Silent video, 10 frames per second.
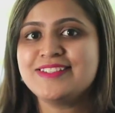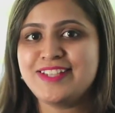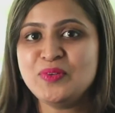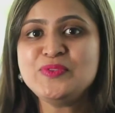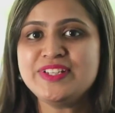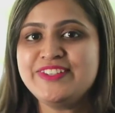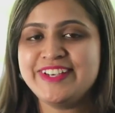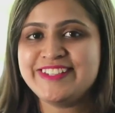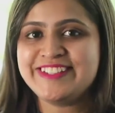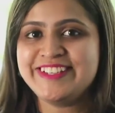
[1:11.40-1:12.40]
Sounds
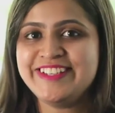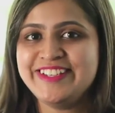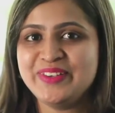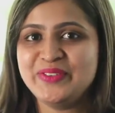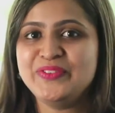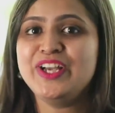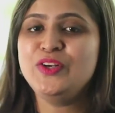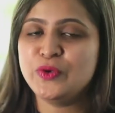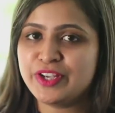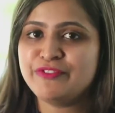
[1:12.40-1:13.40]
interesting? We are
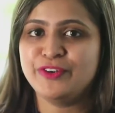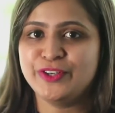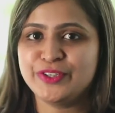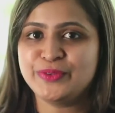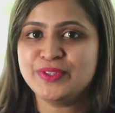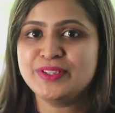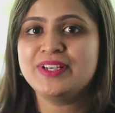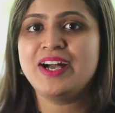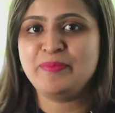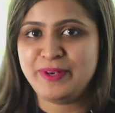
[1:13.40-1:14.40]
looking for you.
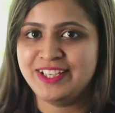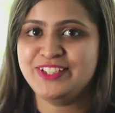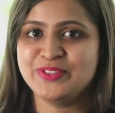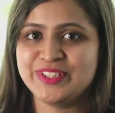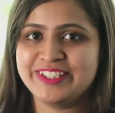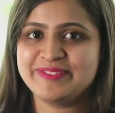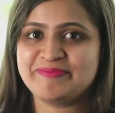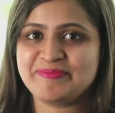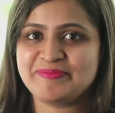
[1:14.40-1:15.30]
Apply today.